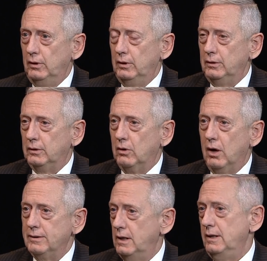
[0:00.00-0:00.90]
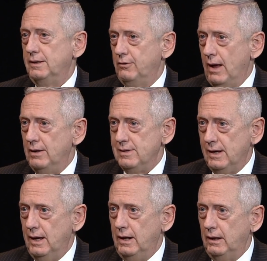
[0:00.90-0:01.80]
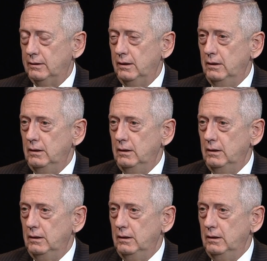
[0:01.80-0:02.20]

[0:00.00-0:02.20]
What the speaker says: to cause any strategy headaches,